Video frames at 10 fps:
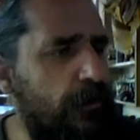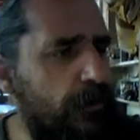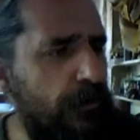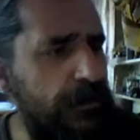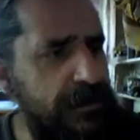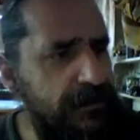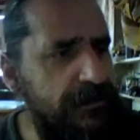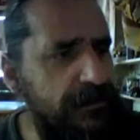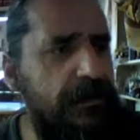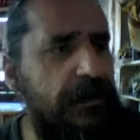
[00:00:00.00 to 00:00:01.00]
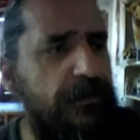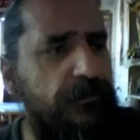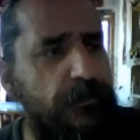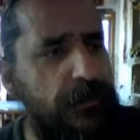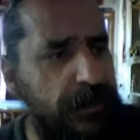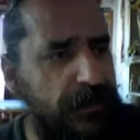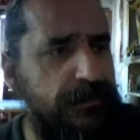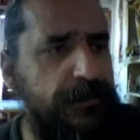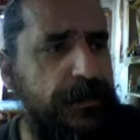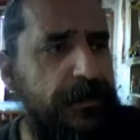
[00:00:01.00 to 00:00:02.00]
good wishes for
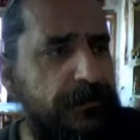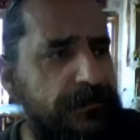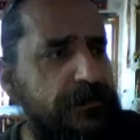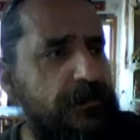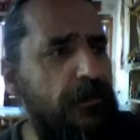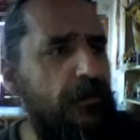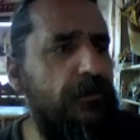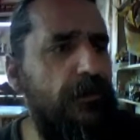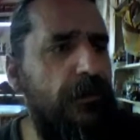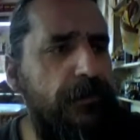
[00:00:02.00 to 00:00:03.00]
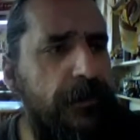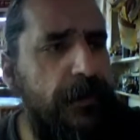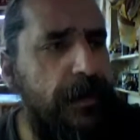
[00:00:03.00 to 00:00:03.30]
English speakers all over the world,